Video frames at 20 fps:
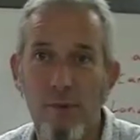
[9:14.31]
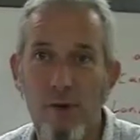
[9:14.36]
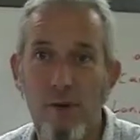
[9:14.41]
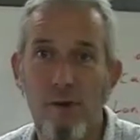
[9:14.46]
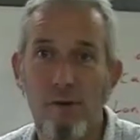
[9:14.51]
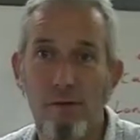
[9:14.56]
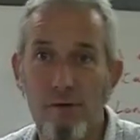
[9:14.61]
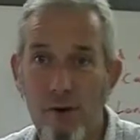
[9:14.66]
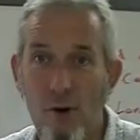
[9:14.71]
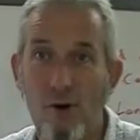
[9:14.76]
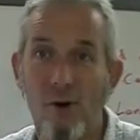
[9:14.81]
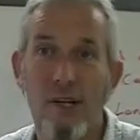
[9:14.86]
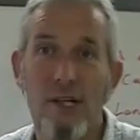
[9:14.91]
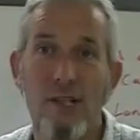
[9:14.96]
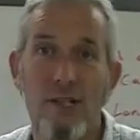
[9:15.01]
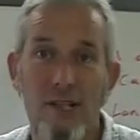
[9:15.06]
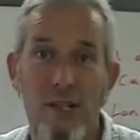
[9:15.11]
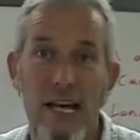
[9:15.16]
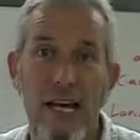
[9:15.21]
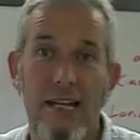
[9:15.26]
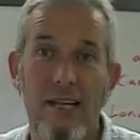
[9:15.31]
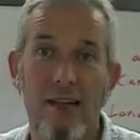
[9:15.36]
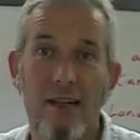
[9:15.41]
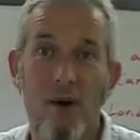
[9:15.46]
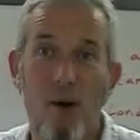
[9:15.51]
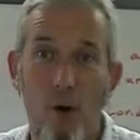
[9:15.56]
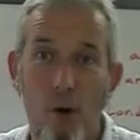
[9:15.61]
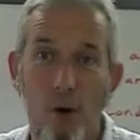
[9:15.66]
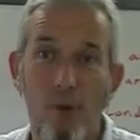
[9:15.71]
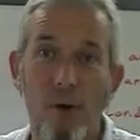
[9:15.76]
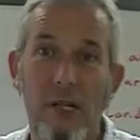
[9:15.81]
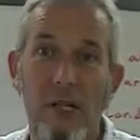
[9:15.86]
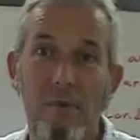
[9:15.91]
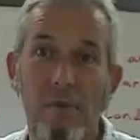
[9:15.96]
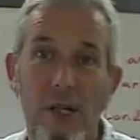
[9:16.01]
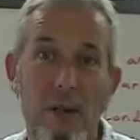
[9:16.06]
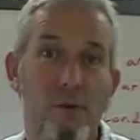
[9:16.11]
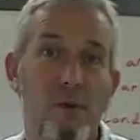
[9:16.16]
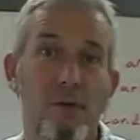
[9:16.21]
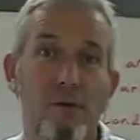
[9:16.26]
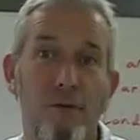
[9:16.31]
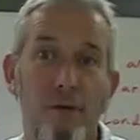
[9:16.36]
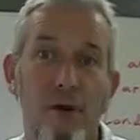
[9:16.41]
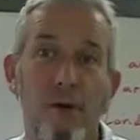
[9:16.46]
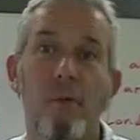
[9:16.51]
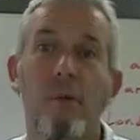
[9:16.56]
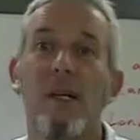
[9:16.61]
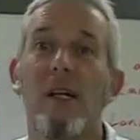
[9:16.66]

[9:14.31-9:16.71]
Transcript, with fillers: of knowledge that only people from